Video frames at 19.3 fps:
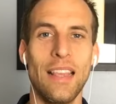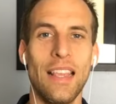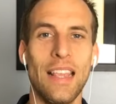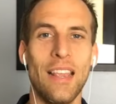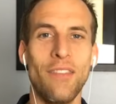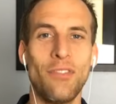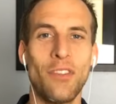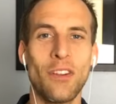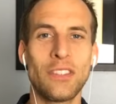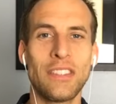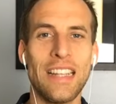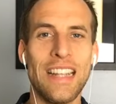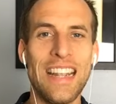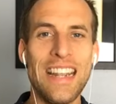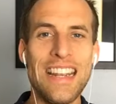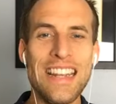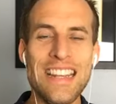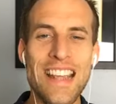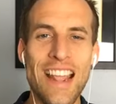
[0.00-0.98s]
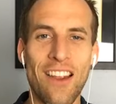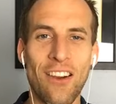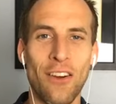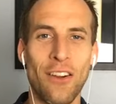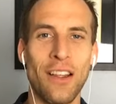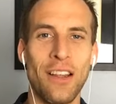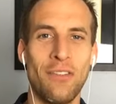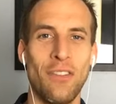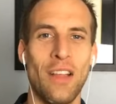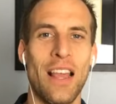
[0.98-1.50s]
if there's any
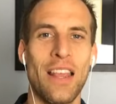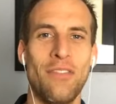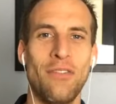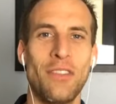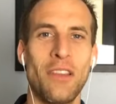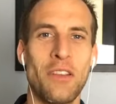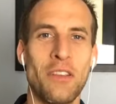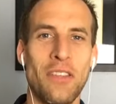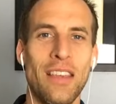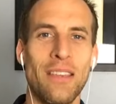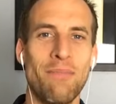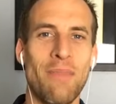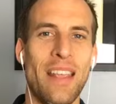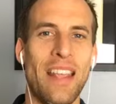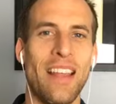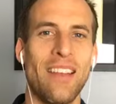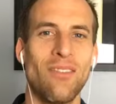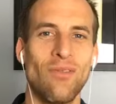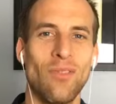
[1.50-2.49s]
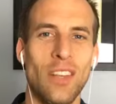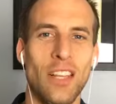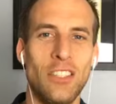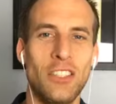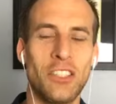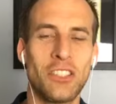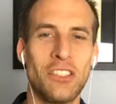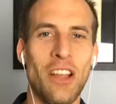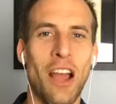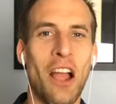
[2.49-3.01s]
area of life that you think, man, it's
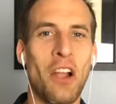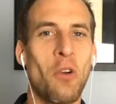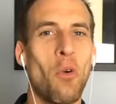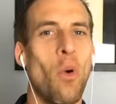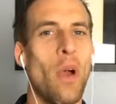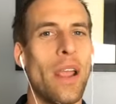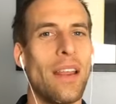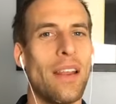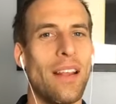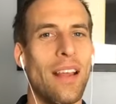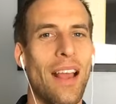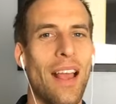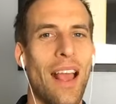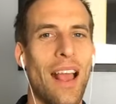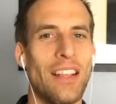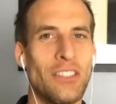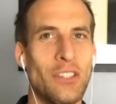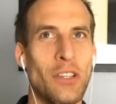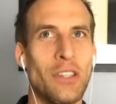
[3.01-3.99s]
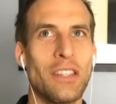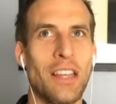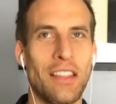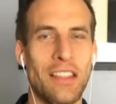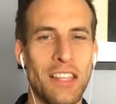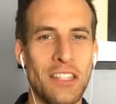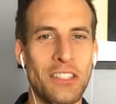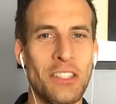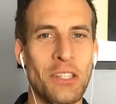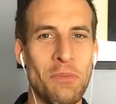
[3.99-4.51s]
just not quite as good as I
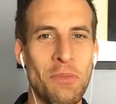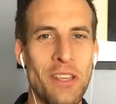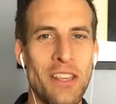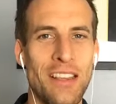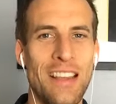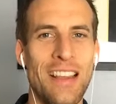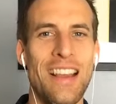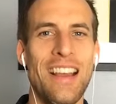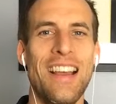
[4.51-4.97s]
think it should be,